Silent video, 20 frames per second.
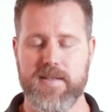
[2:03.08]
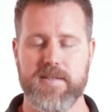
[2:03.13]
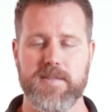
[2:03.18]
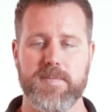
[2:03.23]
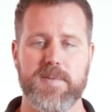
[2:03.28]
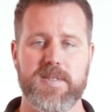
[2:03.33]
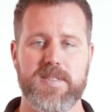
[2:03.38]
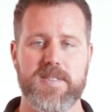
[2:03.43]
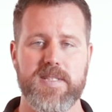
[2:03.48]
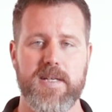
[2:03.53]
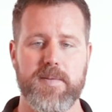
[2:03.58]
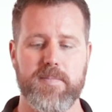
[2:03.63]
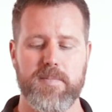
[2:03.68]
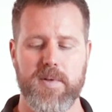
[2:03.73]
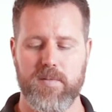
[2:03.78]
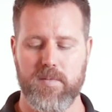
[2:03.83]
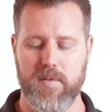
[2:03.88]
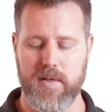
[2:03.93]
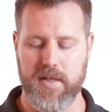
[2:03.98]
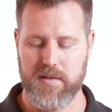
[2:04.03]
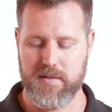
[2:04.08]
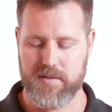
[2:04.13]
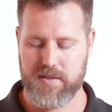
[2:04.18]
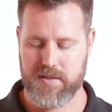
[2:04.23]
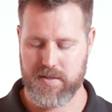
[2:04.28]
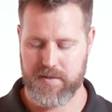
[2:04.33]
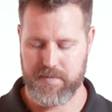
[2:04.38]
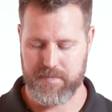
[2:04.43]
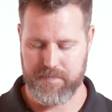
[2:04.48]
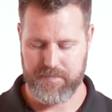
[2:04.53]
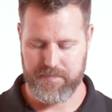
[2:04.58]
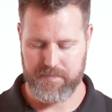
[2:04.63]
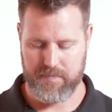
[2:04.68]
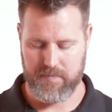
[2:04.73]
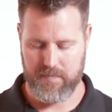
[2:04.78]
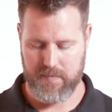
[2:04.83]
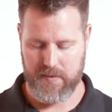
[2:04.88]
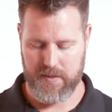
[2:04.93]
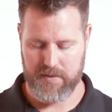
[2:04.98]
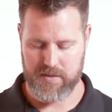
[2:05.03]
is I'm going to set up my rings.
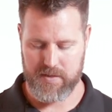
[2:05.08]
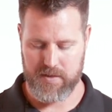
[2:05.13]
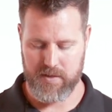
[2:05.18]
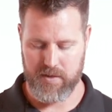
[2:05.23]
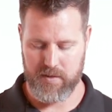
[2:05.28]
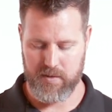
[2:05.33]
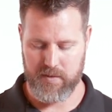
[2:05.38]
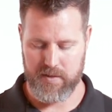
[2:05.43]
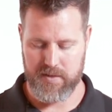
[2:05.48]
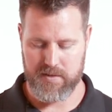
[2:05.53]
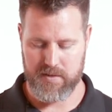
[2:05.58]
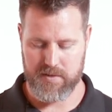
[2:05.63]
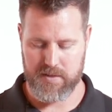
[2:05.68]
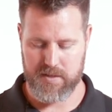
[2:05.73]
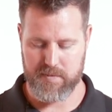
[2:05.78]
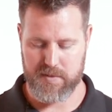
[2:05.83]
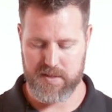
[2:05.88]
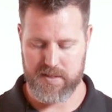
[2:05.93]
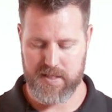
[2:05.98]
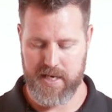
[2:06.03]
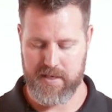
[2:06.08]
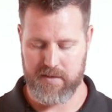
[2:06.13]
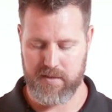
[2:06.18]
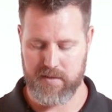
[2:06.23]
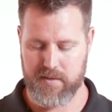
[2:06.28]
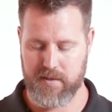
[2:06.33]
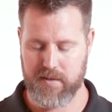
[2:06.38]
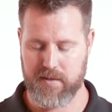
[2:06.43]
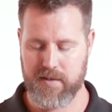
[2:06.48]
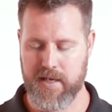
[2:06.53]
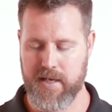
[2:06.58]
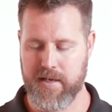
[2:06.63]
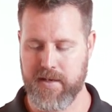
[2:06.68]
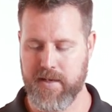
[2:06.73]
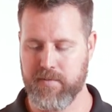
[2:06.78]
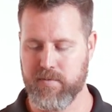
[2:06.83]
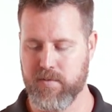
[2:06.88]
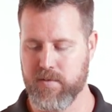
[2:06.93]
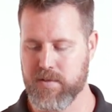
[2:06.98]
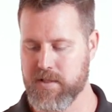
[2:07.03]
So these are some standard
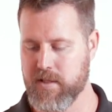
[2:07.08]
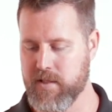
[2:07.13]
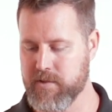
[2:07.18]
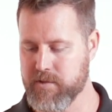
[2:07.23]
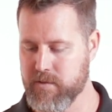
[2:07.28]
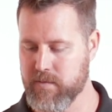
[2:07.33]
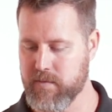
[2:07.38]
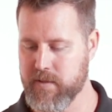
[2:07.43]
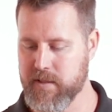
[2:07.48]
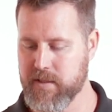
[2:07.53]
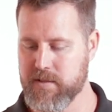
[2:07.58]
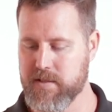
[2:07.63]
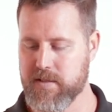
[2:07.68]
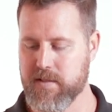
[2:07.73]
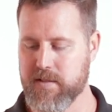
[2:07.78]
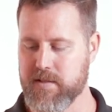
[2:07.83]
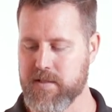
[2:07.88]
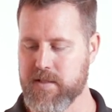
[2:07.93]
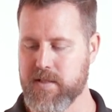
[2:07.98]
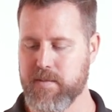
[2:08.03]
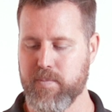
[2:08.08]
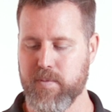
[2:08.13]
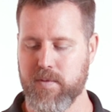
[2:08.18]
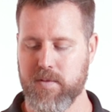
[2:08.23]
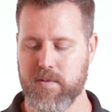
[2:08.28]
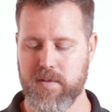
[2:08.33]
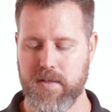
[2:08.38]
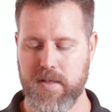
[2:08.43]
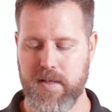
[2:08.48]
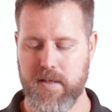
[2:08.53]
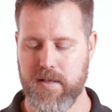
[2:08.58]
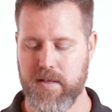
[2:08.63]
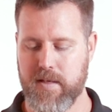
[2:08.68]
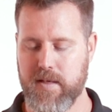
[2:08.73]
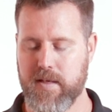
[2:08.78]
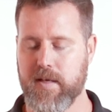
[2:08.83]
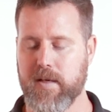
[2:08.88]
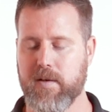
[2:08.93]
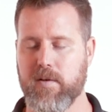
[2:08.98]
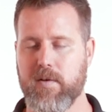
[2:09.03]
Nightforce Ultra rings, a simple
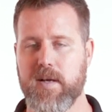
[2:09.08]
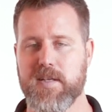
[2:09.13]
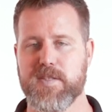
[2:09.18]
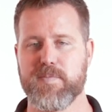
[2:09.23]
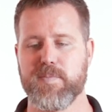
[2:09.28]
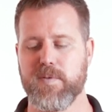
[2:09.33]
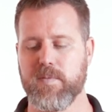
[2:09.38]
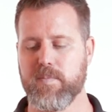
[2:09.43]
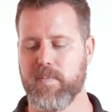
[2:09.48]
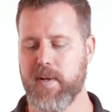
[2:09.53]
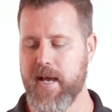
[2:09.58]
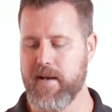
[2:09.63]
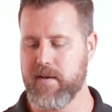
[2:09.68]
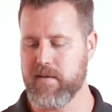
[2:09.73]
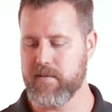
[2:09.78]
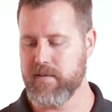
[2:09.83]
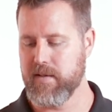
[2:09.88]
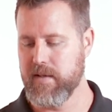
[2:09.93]
cross bolt pattern.